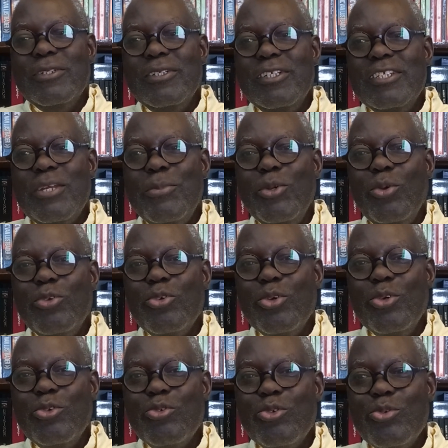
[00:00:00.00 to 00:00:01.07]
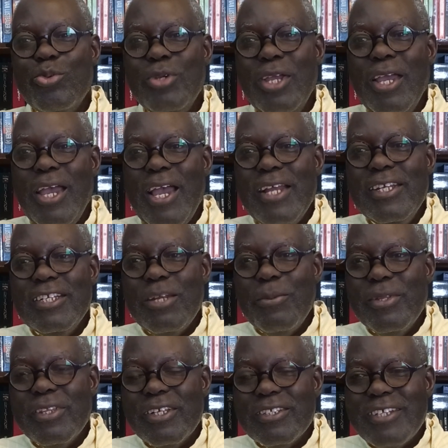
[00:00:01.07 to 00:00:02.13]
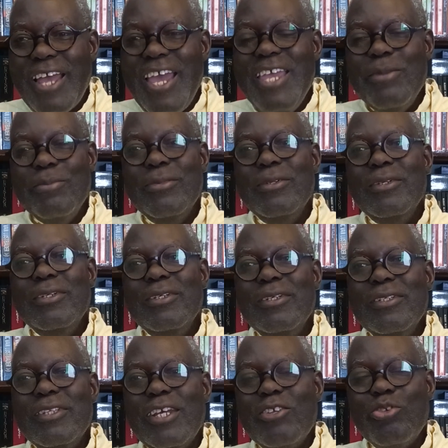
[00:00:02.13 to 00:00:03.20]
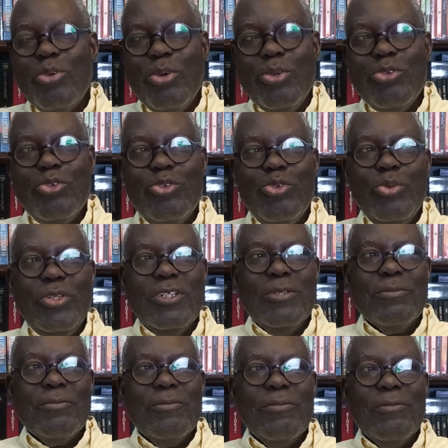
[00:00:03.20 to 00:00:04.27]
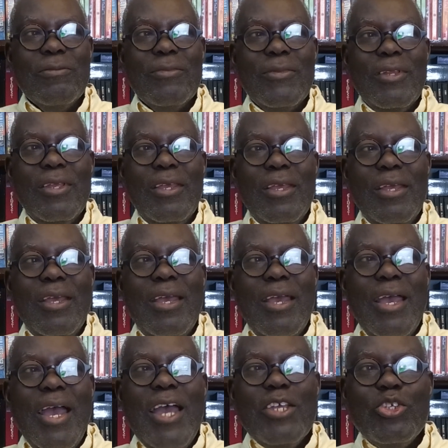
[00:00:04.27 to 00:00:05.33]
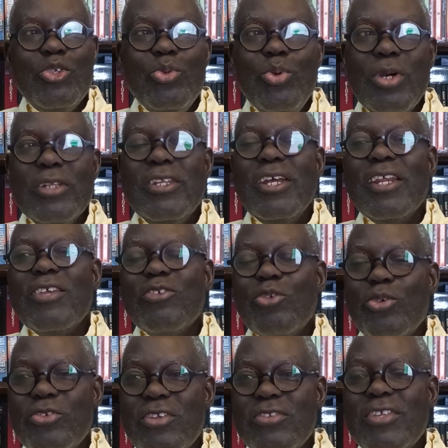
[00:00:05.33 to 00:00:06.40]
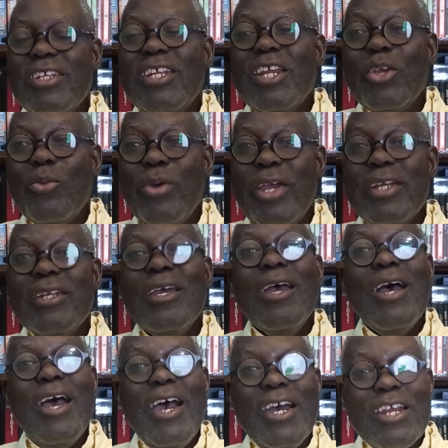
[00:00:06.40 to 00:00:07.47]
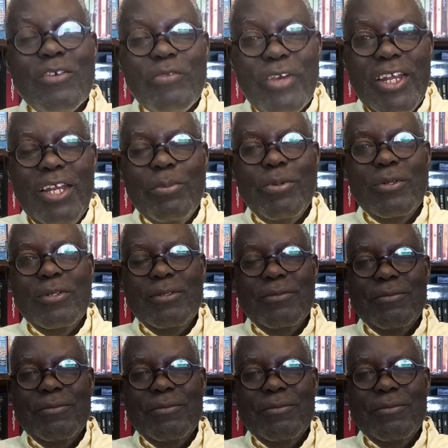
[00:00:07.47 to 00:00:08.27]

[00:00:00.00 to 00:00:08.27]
Determine what you're going to do and determine the time that you're going to do it. Assure the resources that are required are available.